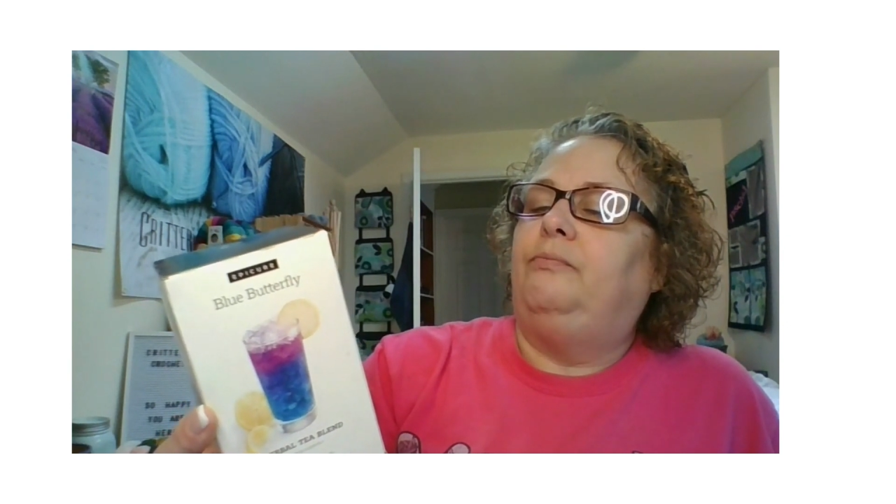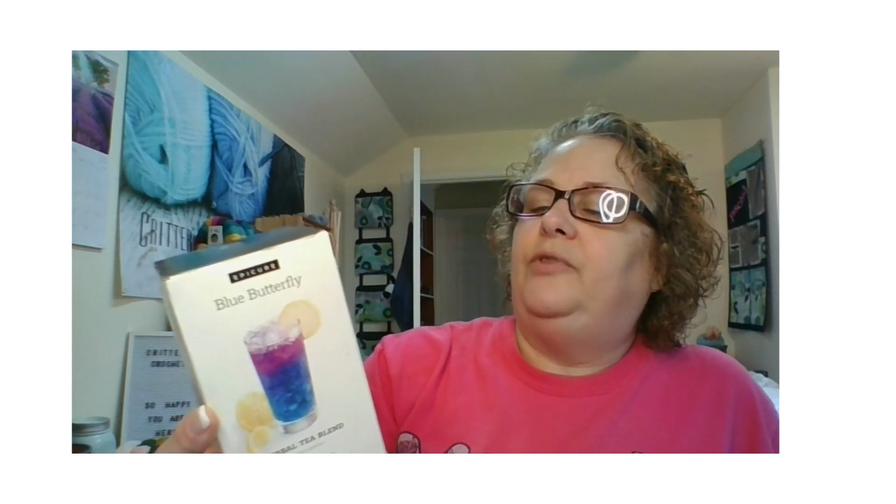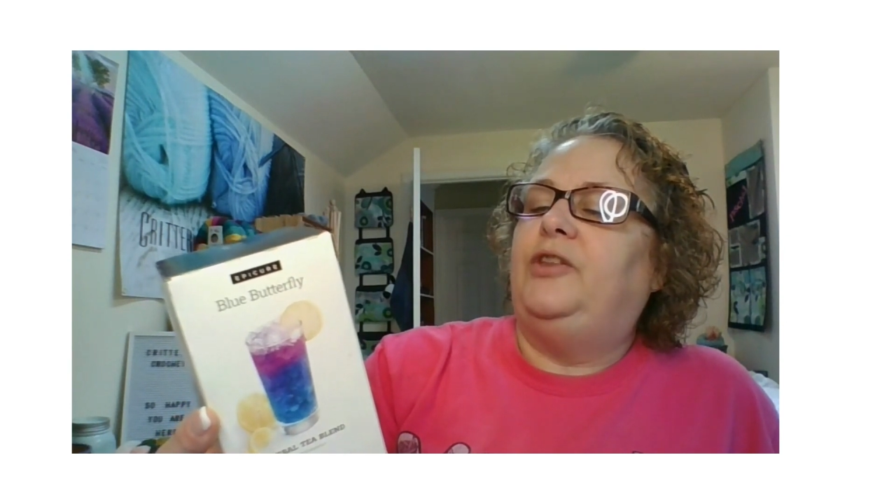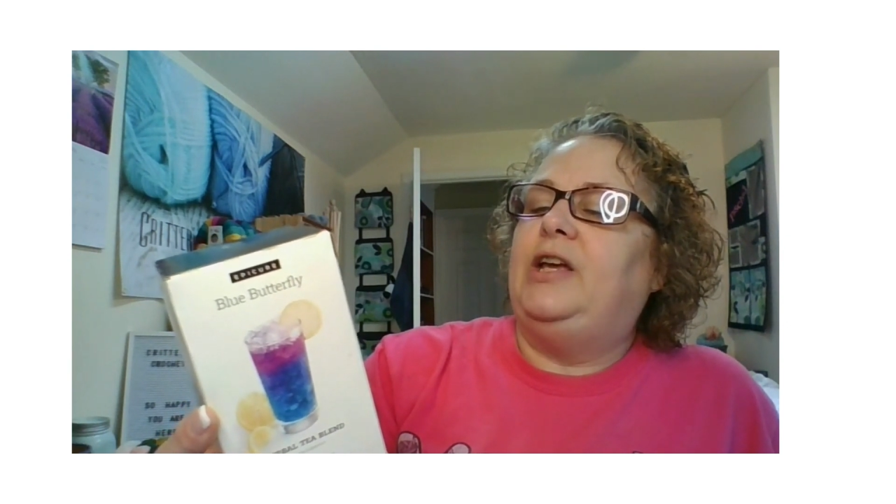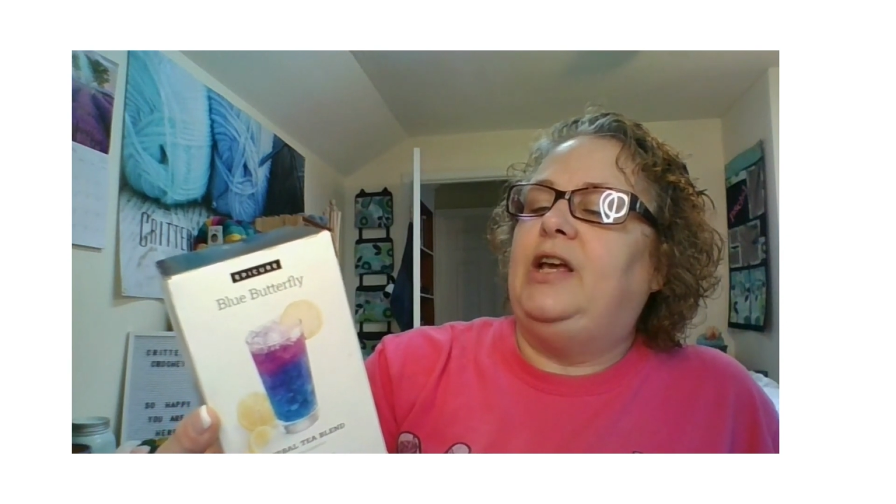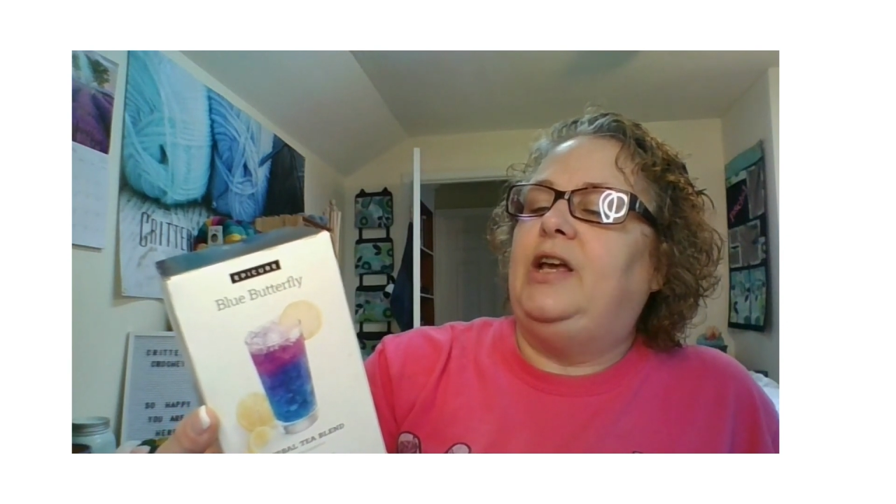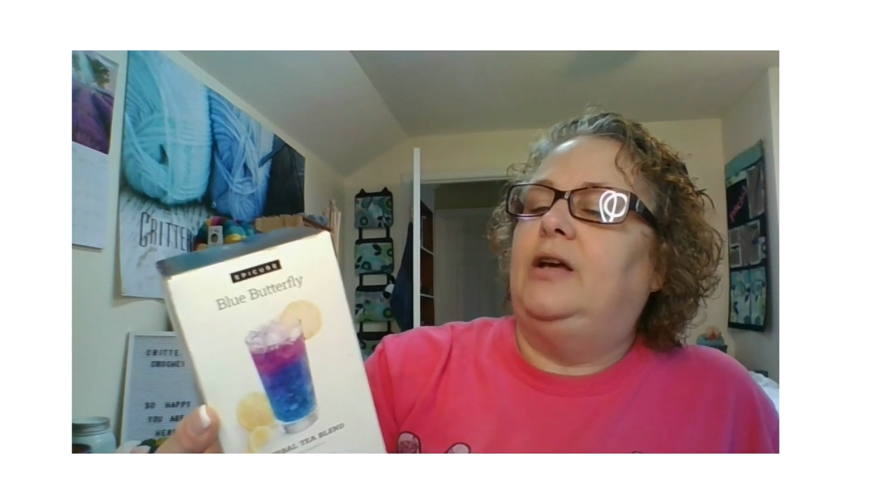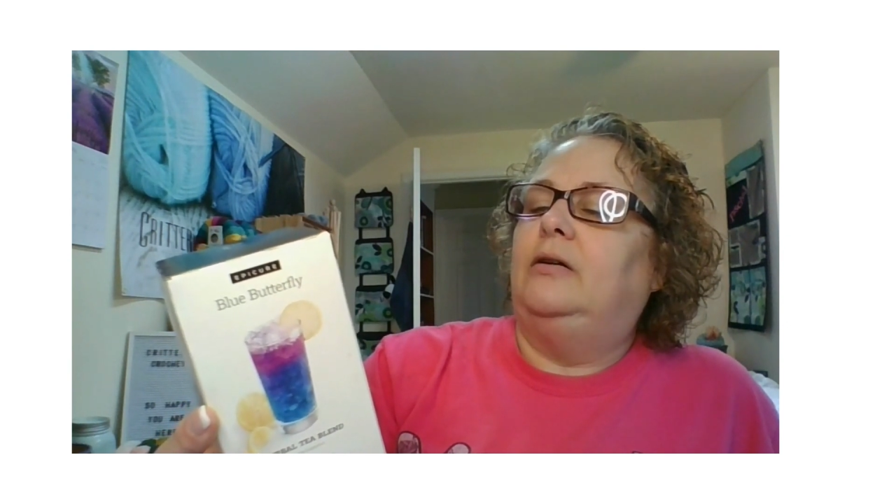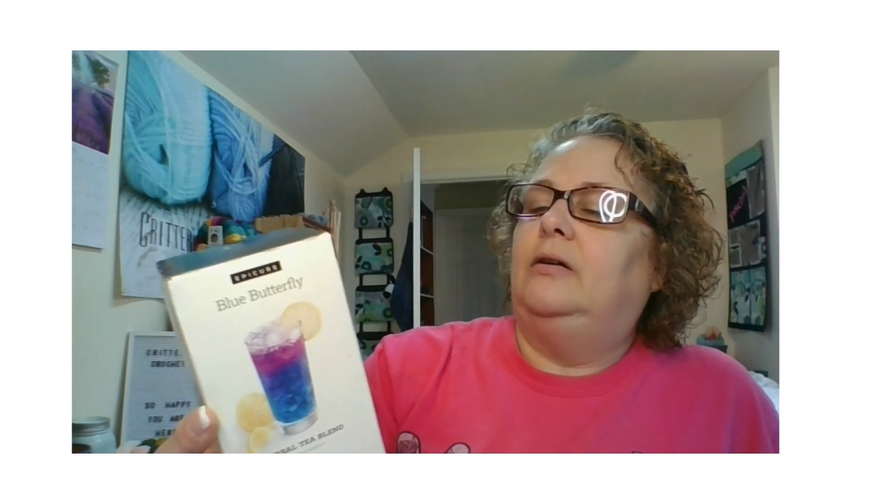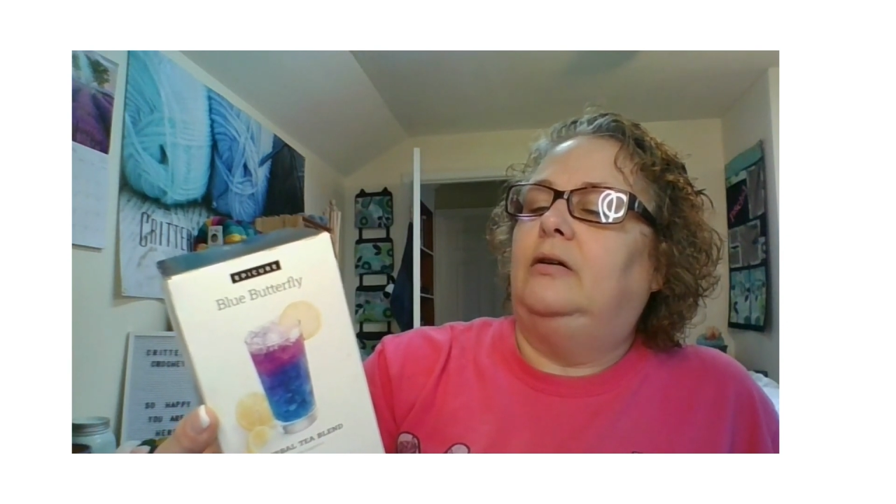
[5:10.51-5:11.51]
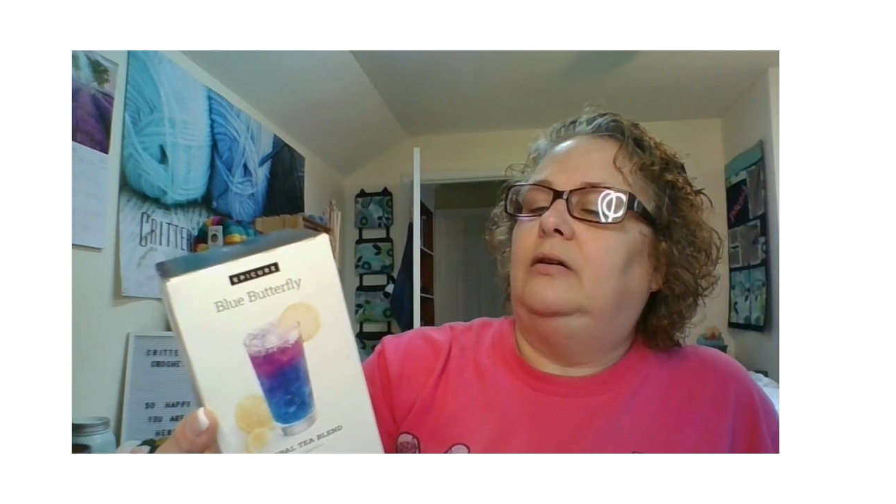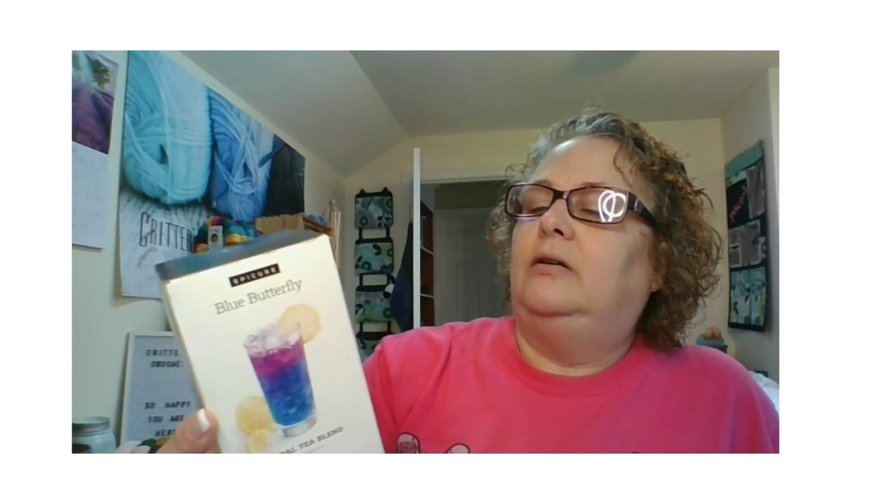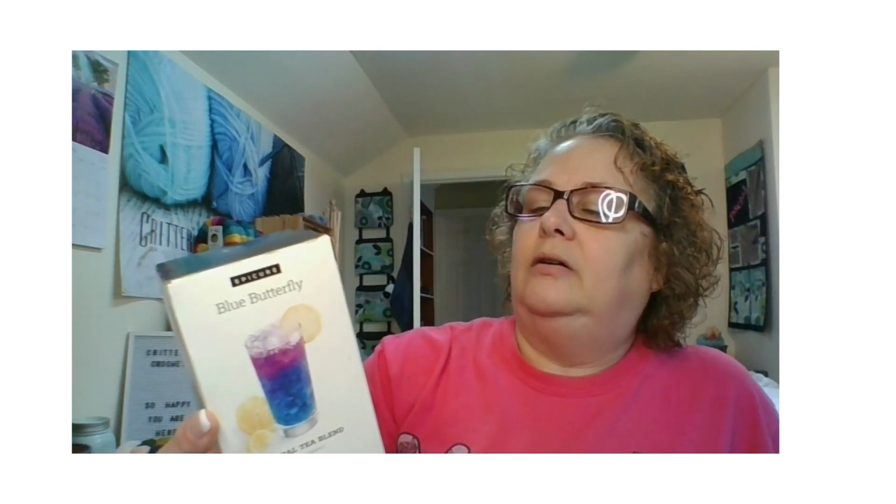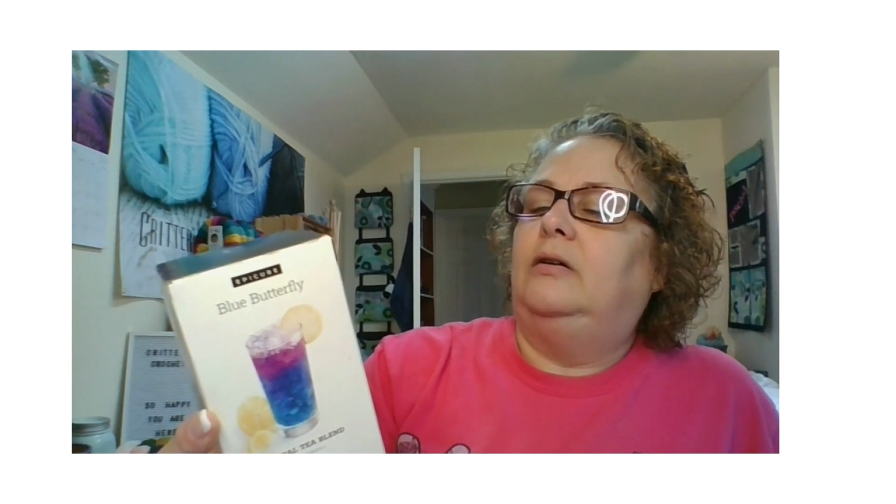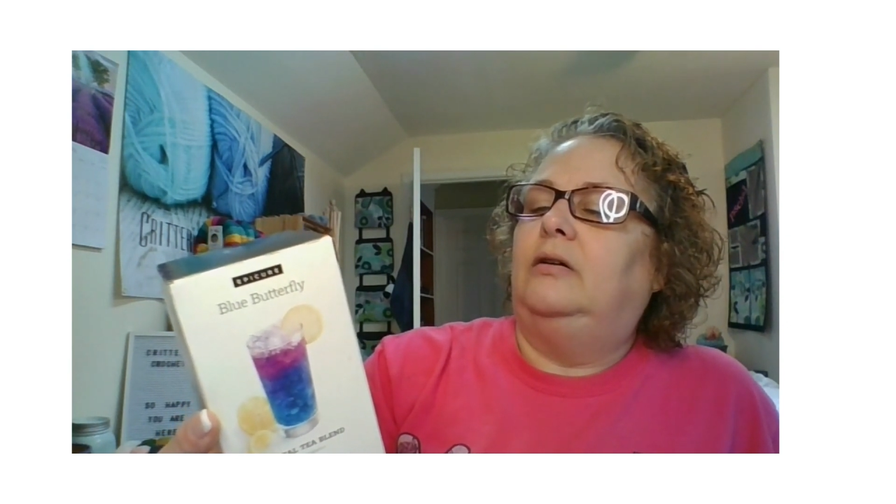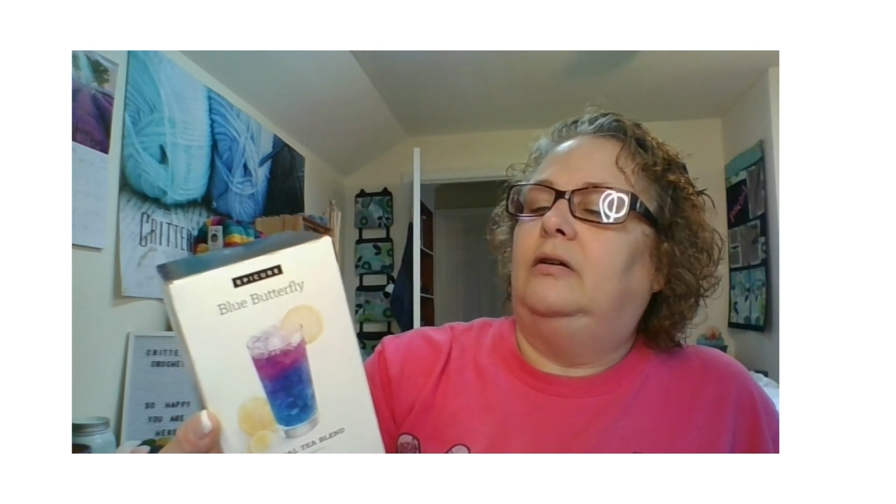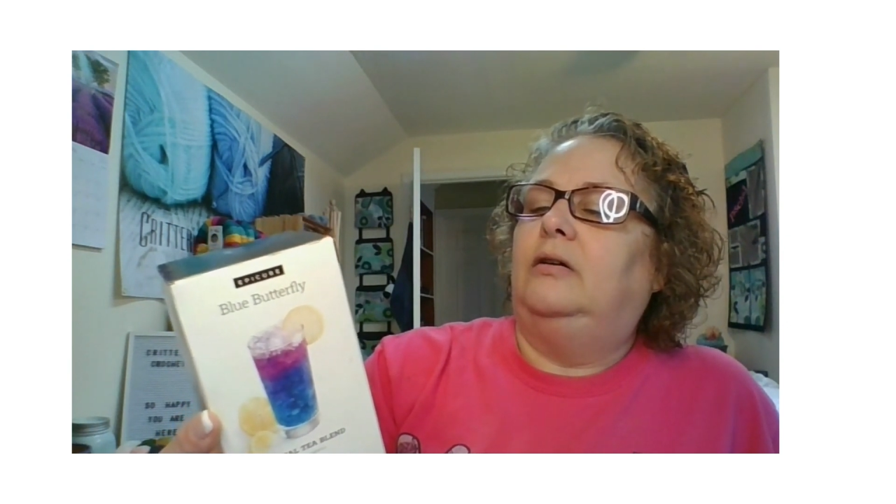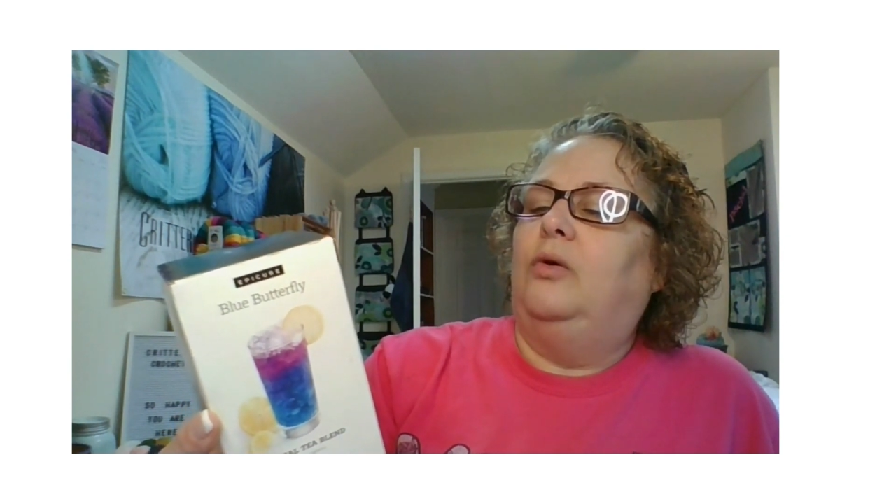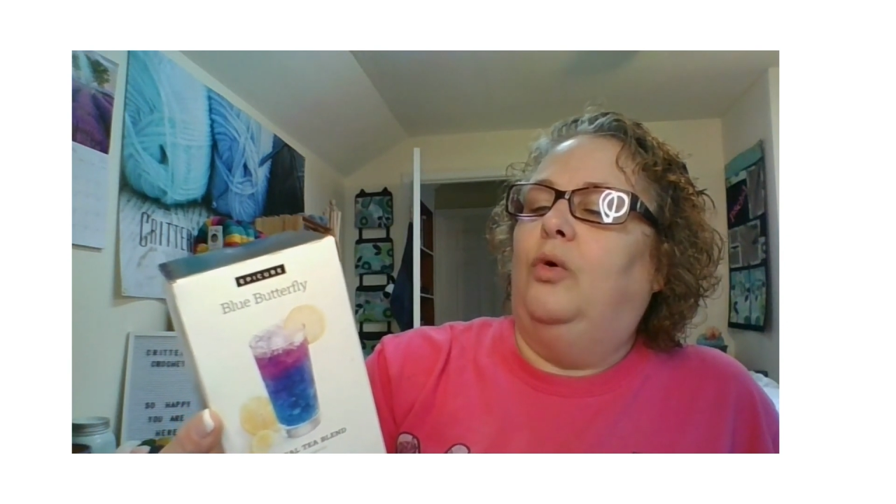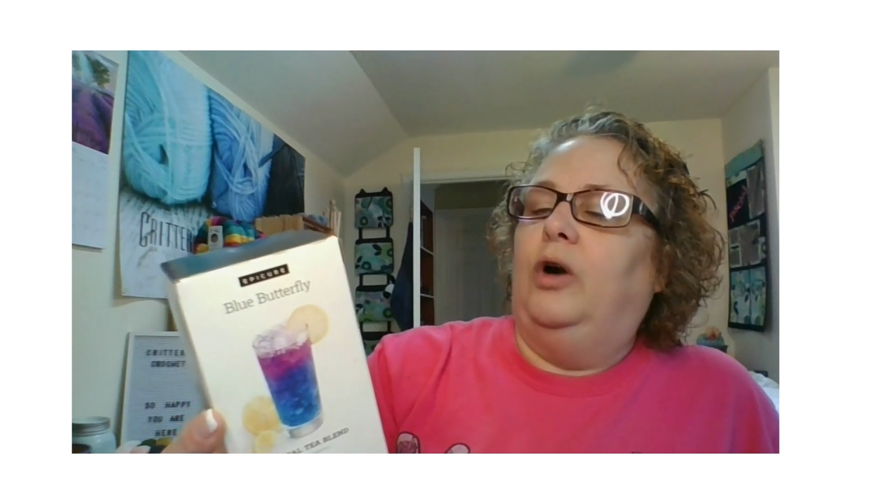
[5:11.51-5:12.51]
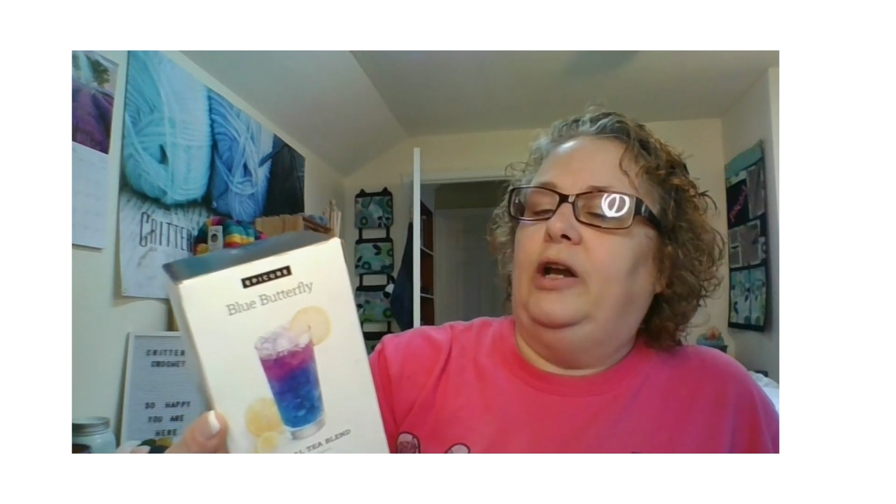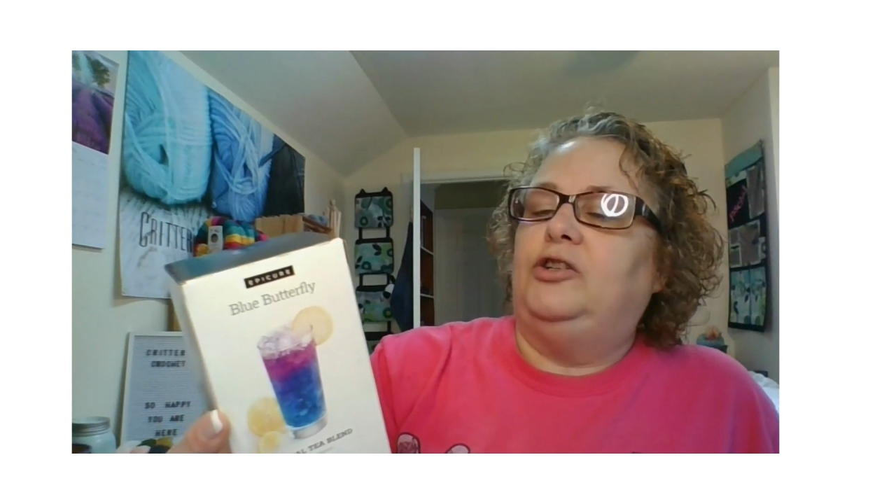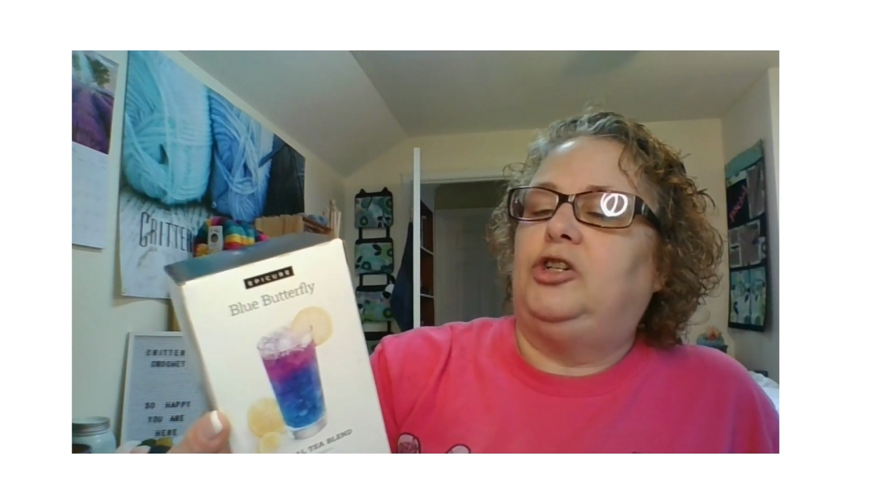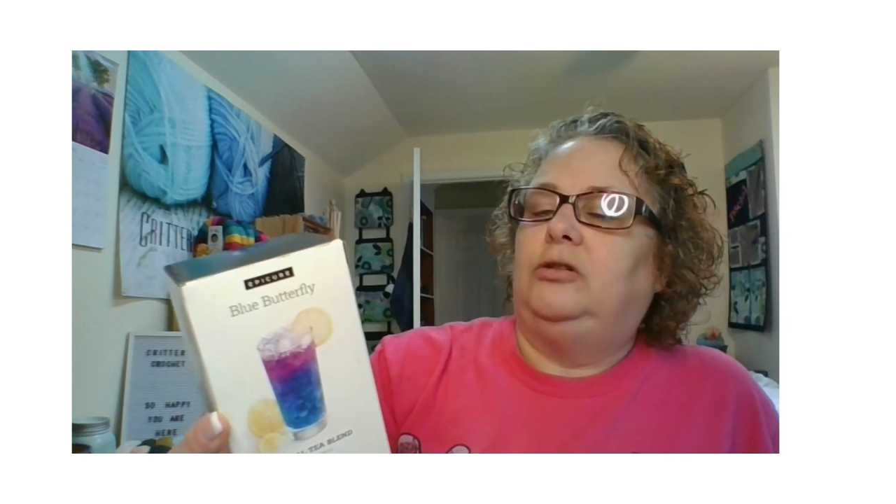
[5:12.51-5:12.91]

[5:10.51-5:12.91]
the orange.